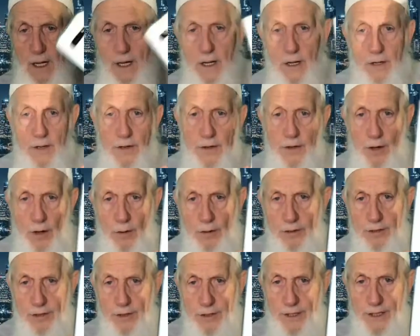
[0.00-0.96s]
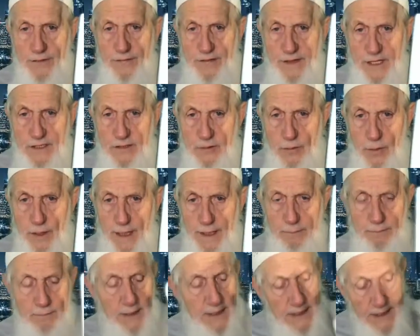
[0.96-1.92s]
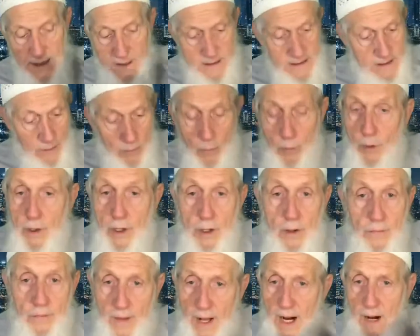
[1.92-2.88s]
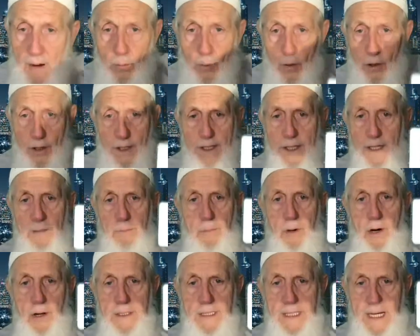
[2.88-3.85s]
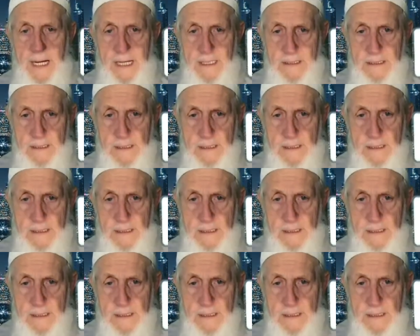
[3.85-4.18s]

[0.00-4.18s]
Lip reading: Don't turn it this way because it will not work in the broadcast.